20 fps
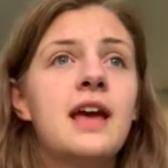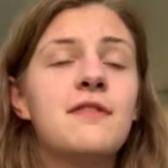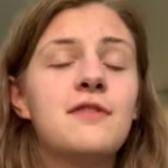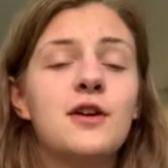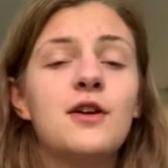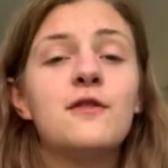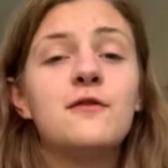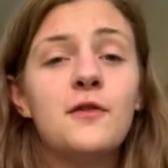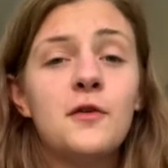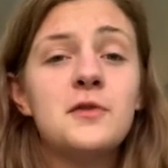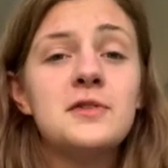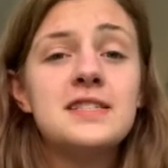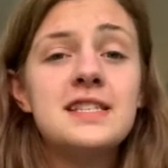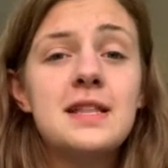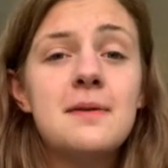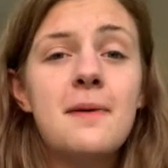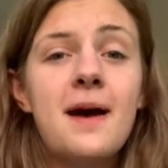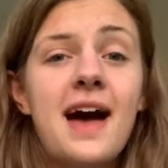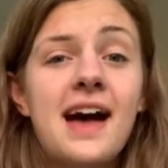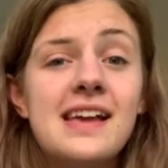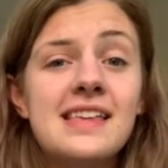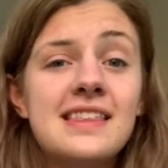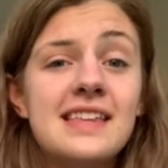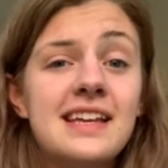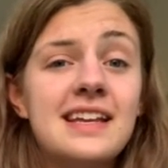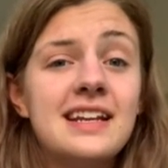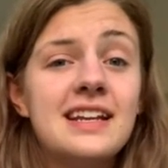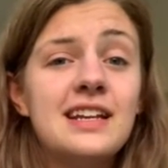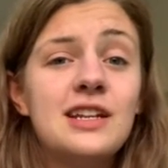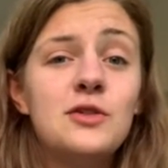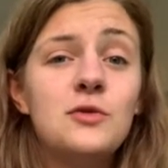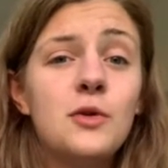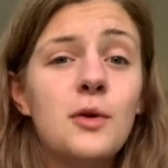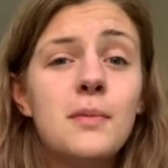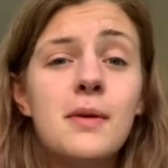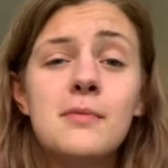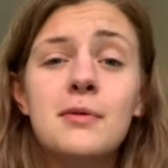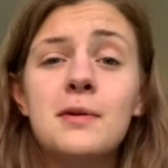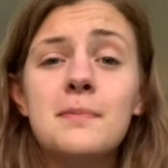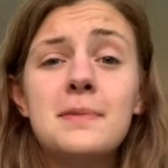If there are folds in the back, then you won't be
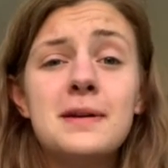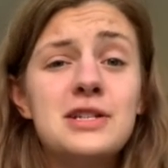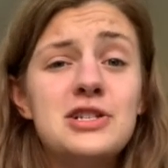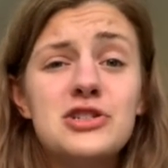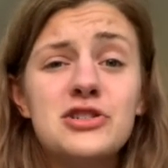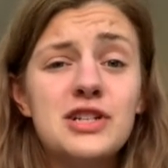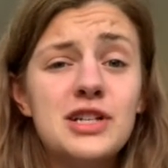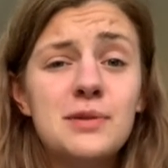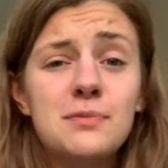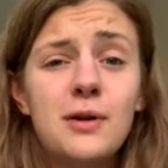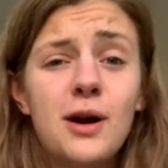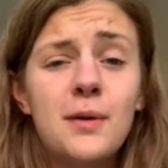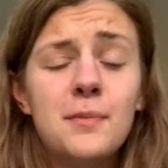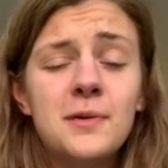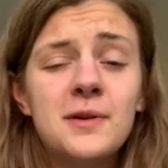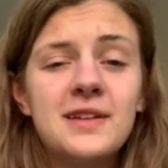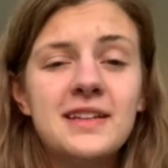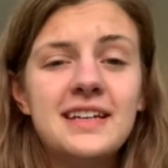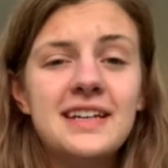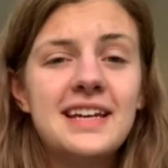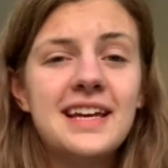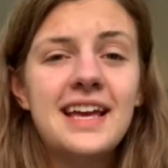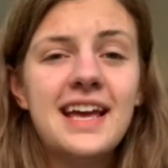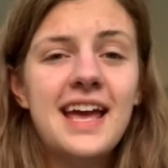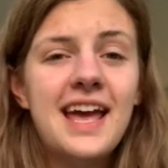able to bend your knee properly,